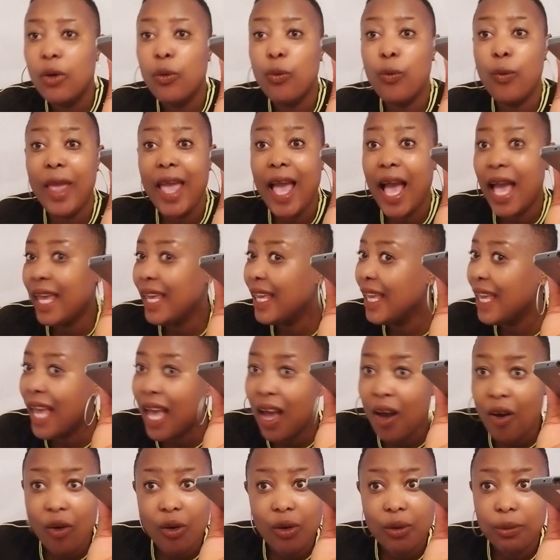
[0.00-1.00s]
We are
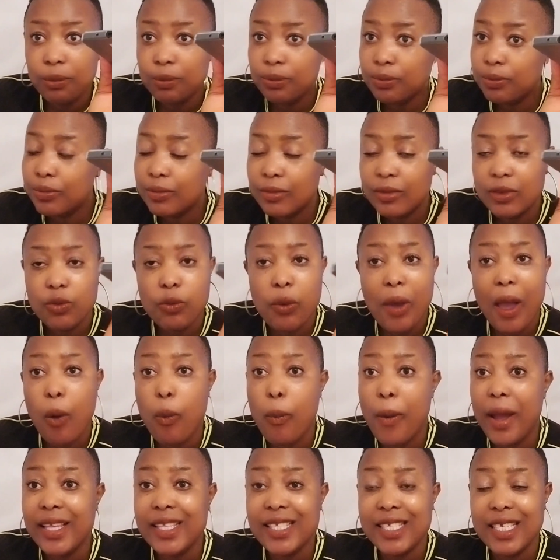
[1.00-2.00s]
here. We are
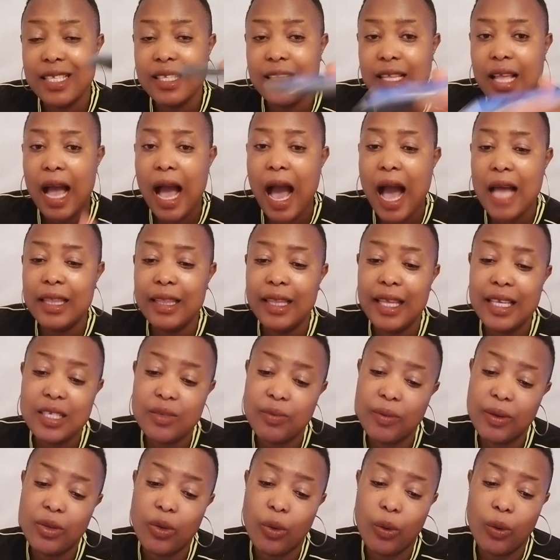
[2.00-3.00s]
waiting. And this
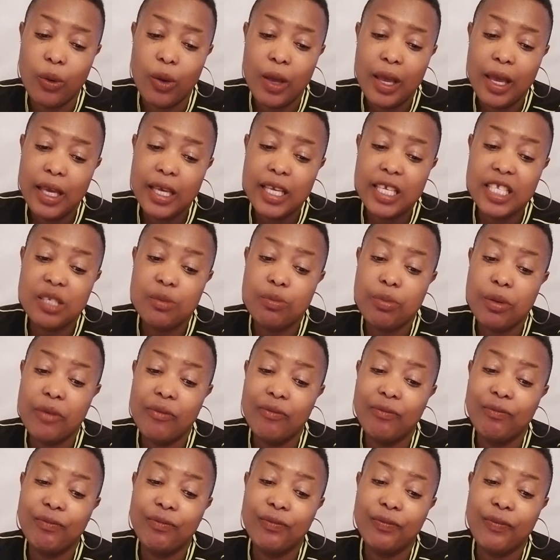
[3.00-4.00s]
video, it's
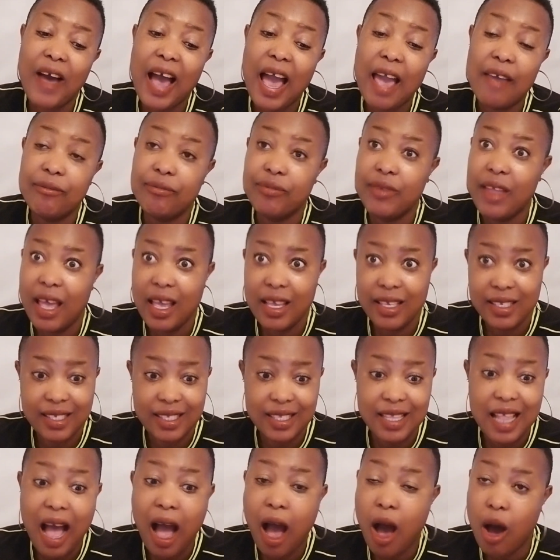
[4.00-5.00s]
been 5 days
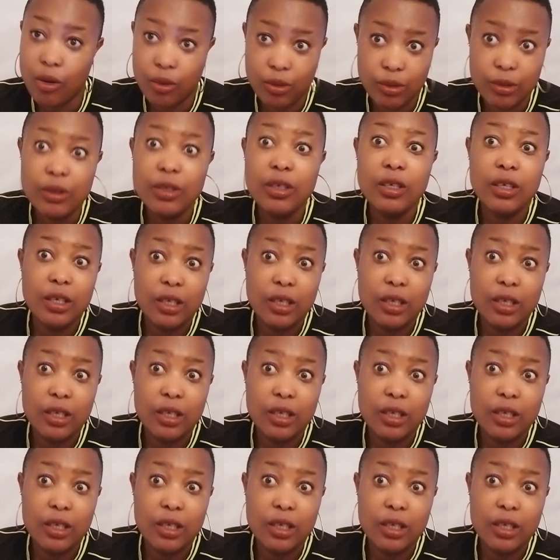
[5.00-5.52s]
now.